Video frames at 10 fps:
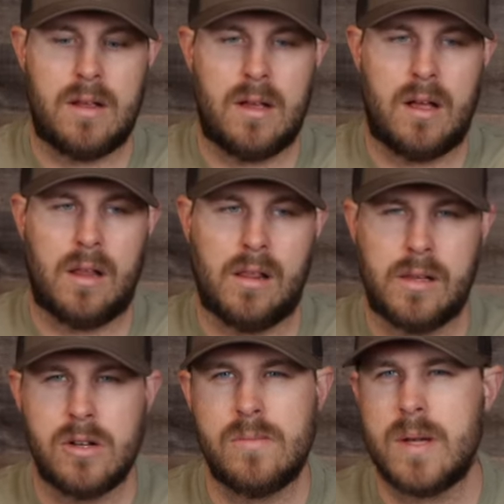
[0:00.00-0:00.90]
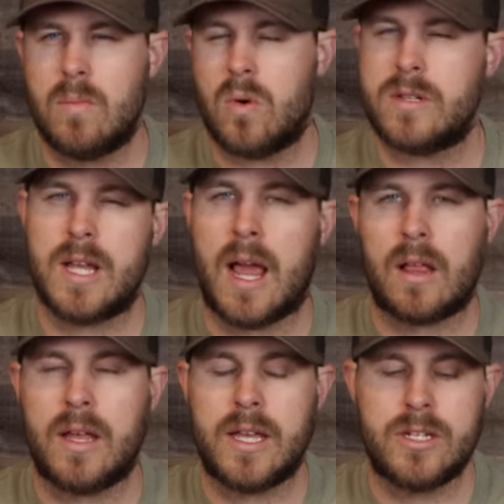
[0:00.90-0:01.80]
a little bit more
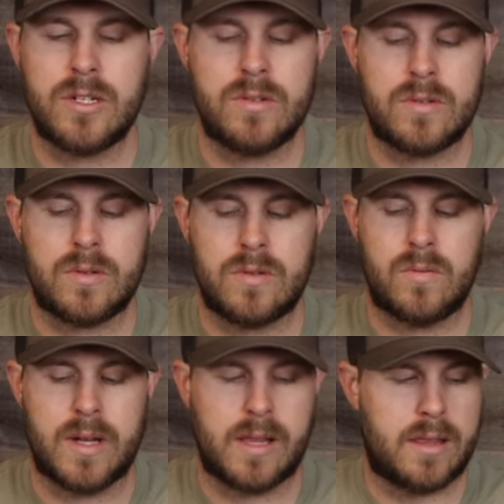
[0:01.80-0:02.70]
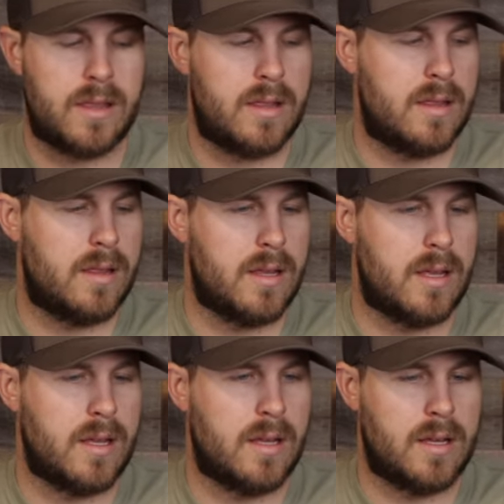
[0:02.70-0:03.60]
cycling issues with
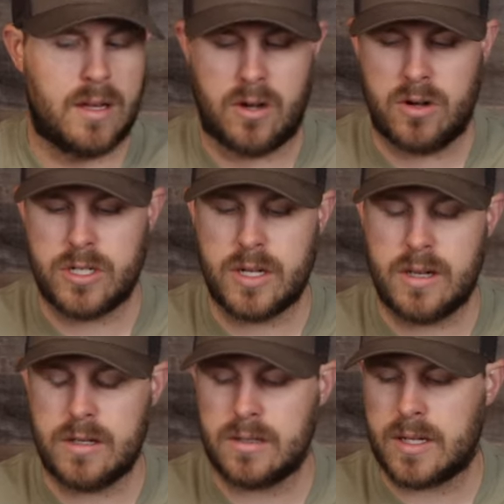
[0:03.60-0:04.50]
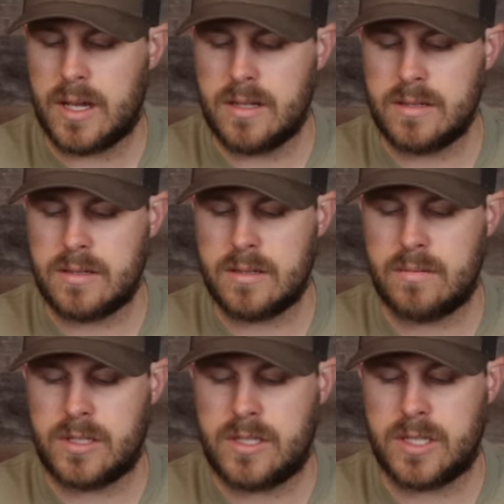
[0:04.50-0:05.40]
the inertia guns,
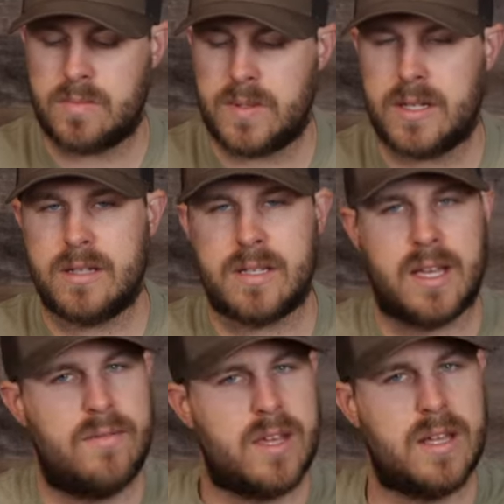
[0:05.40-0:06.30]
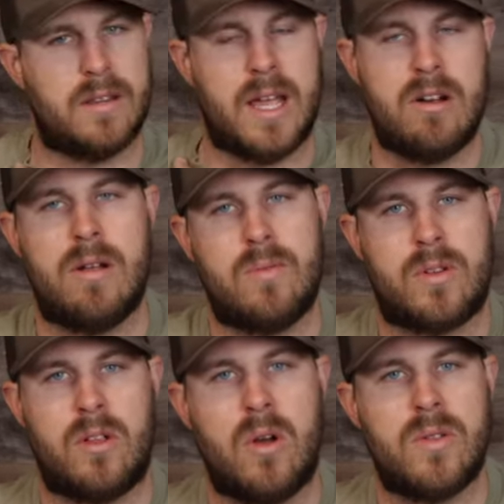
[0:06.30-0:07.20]
just because like if you get layered up
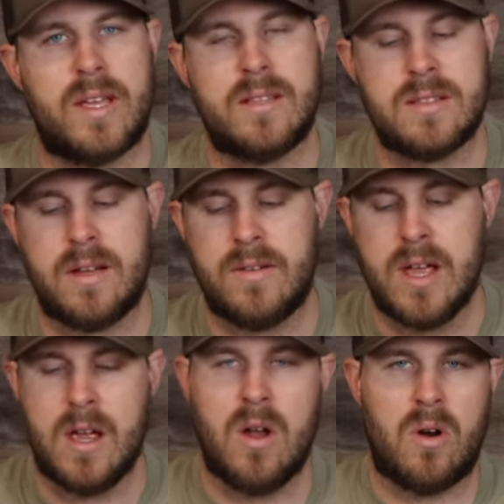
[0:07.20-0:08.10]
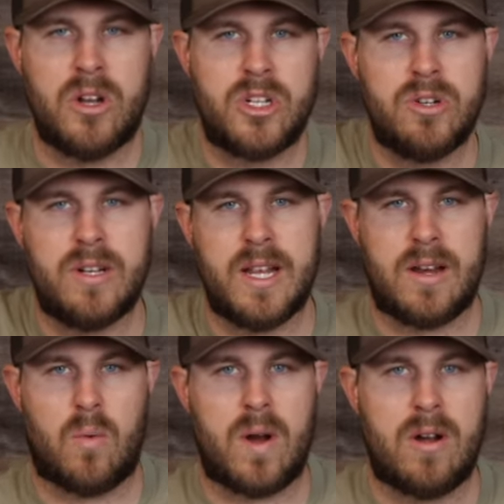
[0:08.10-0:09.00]
with clothing and stuff, or you shoot it
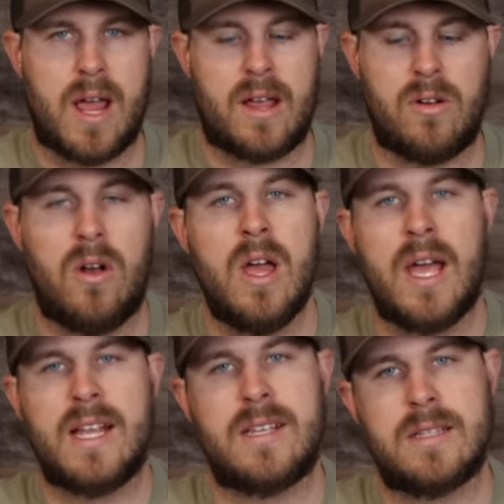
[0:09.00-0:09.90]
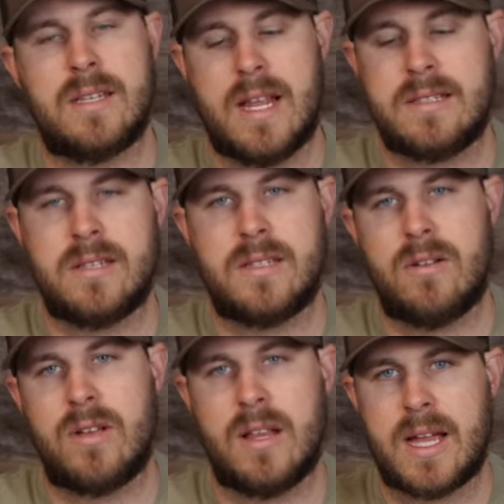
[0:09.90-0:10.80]
at a weird angle, it doesn't
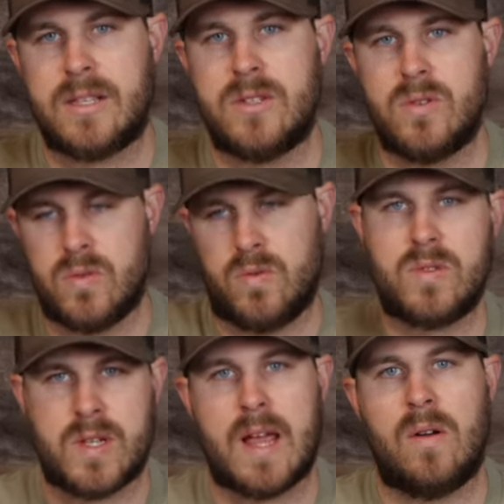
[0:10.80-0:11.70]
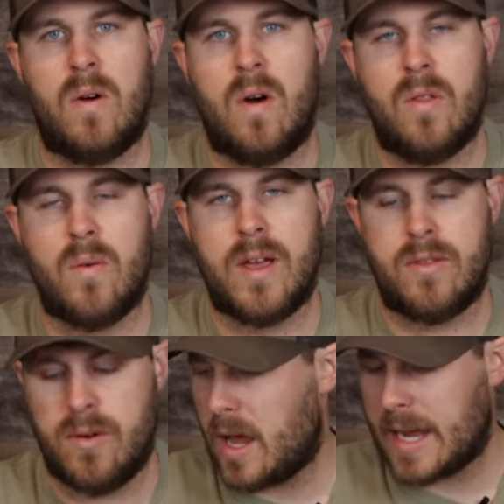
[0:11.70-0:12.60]
necessarily like to cycle all the way
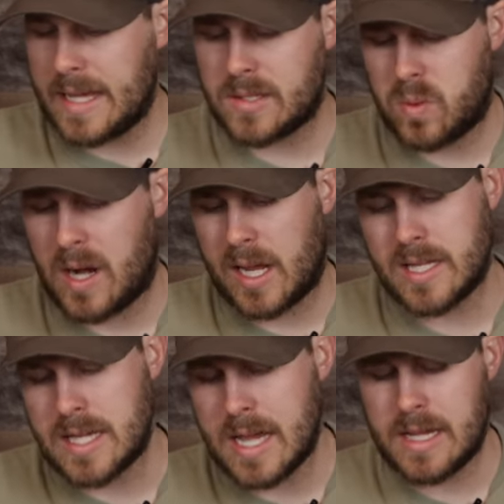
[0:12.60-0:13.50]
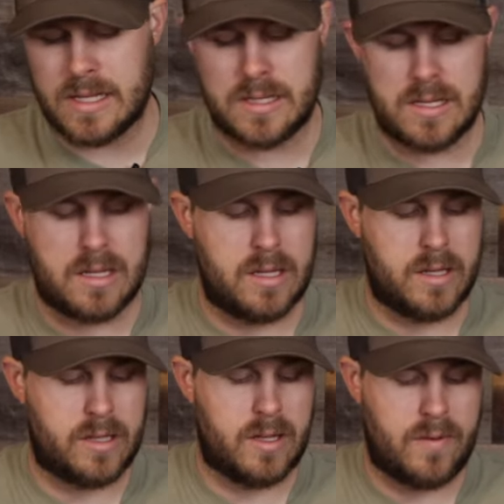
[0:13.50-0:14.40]
through. I guess what I gotta say is,
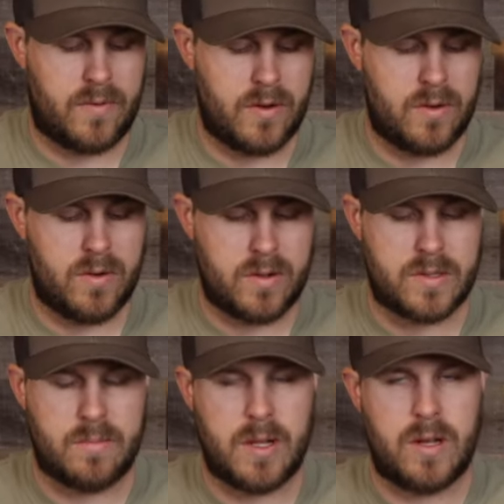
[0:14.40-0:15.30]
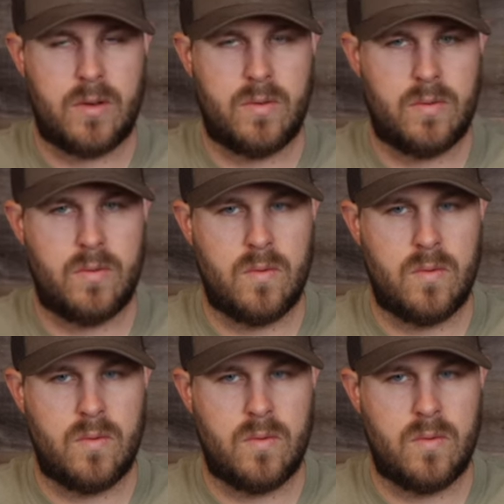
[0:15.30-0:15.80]
if you're somebody who